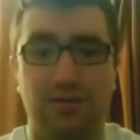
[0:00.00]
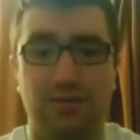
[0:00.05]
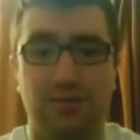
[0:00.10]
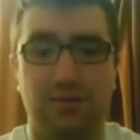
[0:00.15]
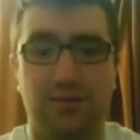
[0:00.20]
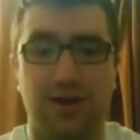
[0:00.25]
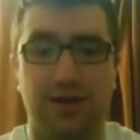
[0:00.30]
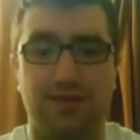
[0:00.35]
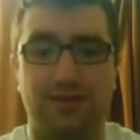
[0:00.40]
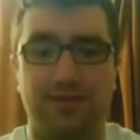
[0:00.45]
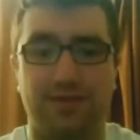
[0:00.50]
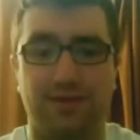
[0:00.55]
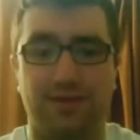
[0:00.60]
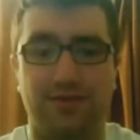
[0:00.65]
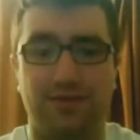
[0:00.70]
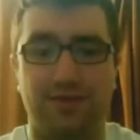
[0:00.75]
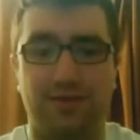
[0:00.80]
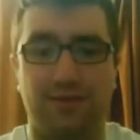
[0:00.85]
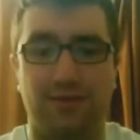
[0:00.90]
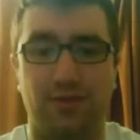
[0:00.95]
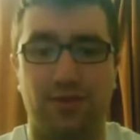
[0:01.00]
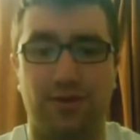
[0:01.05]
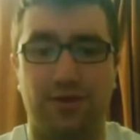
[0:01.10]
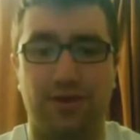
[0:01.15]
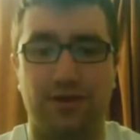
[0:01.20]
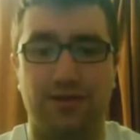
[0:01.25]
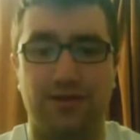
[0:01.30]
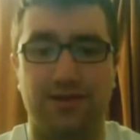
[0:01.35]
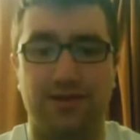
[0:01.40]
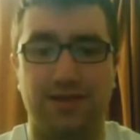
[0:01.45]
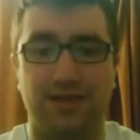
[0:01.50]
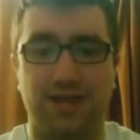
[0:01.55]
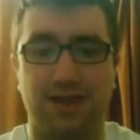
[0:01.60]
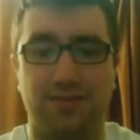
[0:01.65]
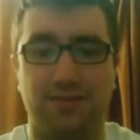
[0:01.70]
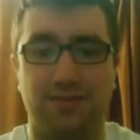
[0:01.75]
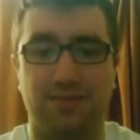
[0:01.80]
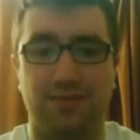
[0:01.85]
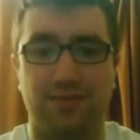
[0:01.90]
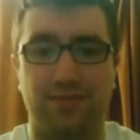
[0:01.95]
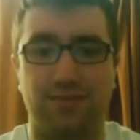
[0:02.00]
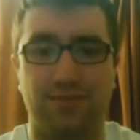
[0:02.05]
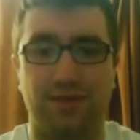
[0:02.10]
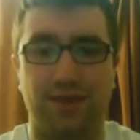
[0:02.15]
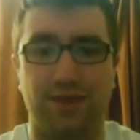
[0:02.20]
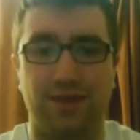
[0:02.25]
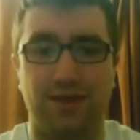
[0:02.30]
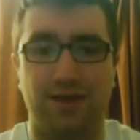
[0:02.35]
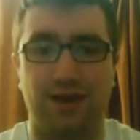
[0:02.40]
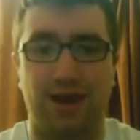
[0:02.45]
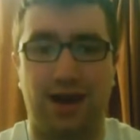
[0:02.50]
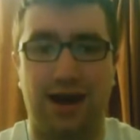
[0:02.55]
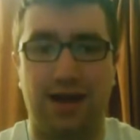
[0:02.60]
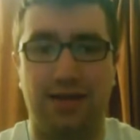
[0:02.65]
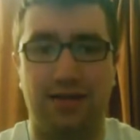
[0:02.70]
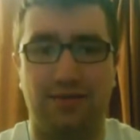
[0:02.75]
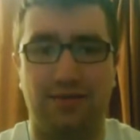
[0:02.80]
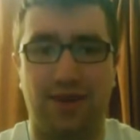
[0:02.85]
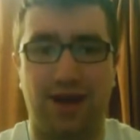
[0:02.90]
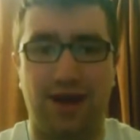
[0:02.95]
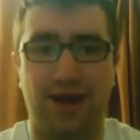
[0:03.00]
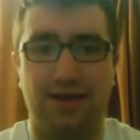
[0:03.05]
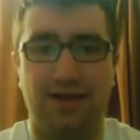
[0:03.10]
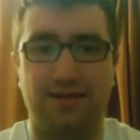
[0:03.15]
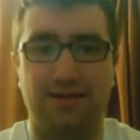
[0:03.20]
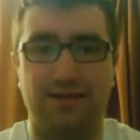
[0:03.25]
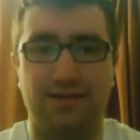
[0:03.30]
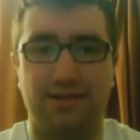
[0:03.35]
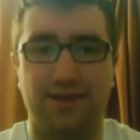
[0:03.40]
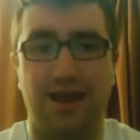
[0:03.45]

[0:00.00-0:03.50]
But certainly Florida is a team on the rise.